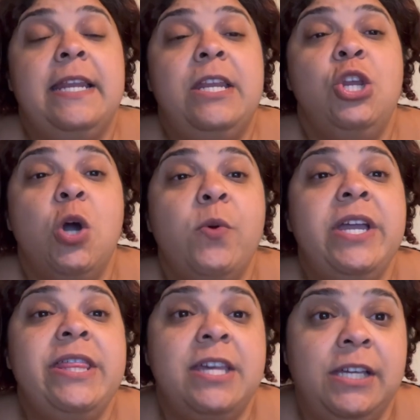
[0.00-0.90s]

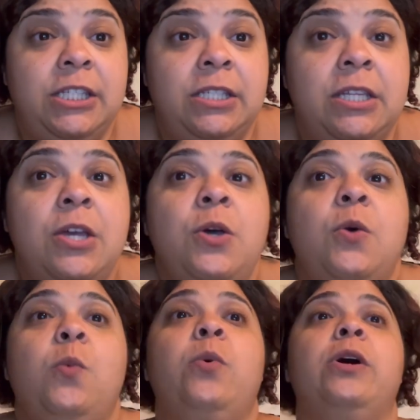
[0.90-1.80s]
knowing this
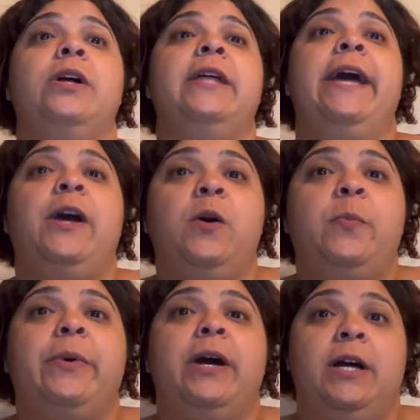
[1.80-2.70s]
will help
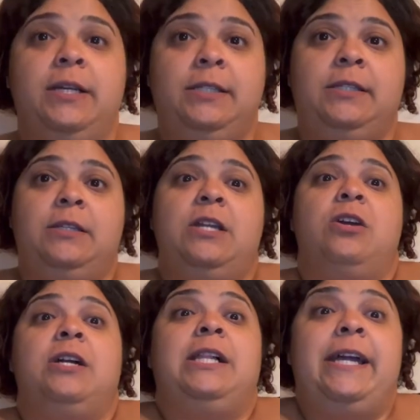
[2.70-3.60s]
us in
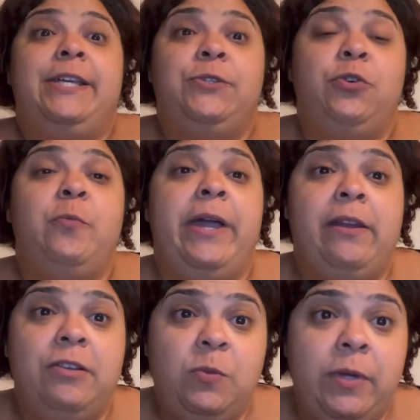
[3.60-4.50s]
our classroom
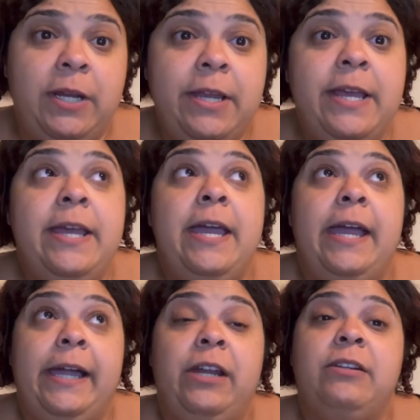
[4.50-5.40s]
management
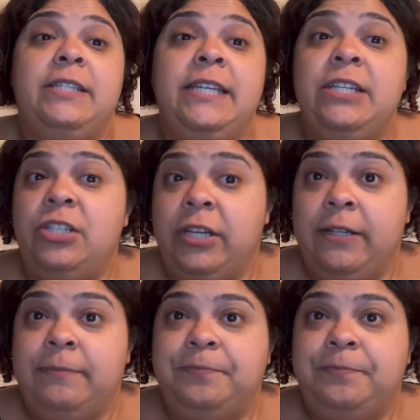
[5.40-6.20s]
and our teaching.